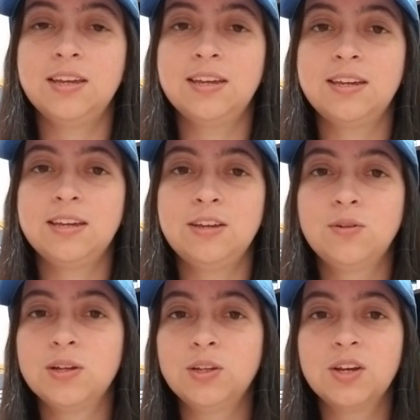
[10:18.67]
Like, you
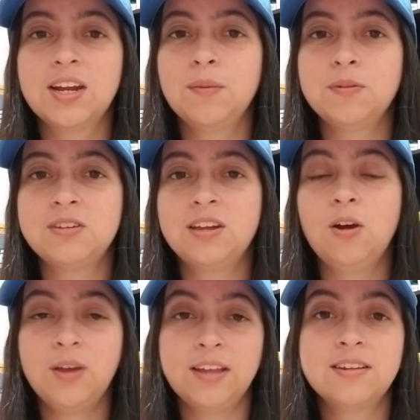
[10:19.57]
could look it up and say,
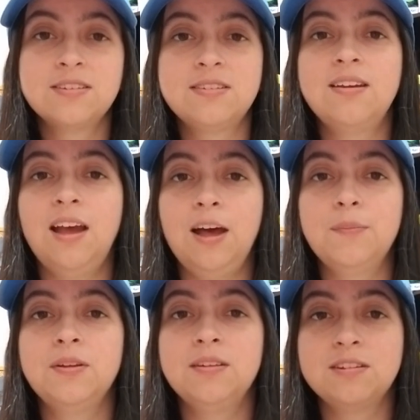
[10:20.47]
oh yeah, this did
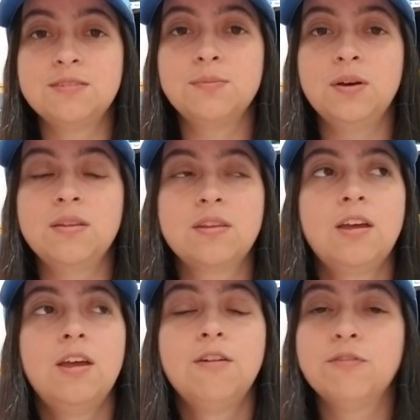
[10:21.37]
happen this month
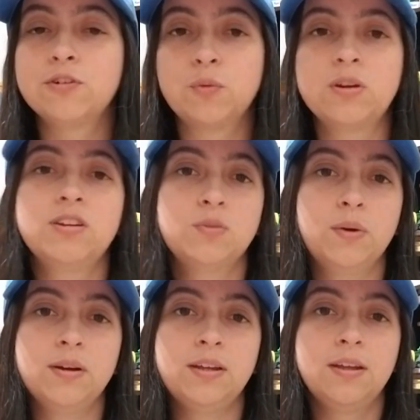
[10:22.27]
for
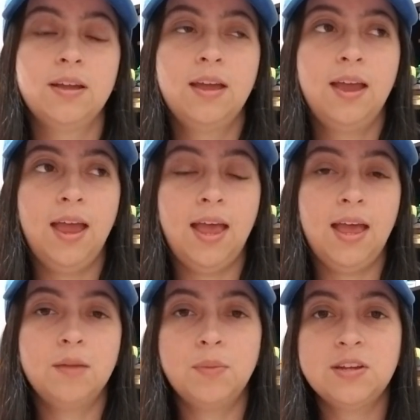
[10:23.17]
2020.
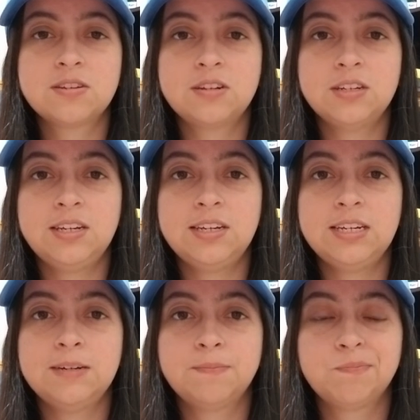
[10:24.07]
And
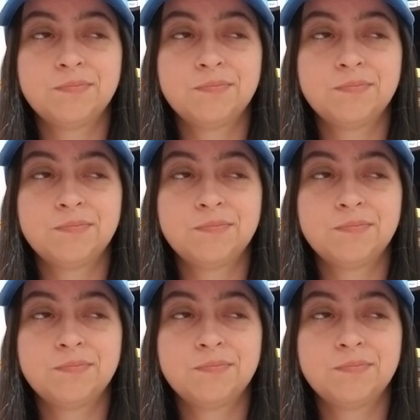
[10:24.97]
basically,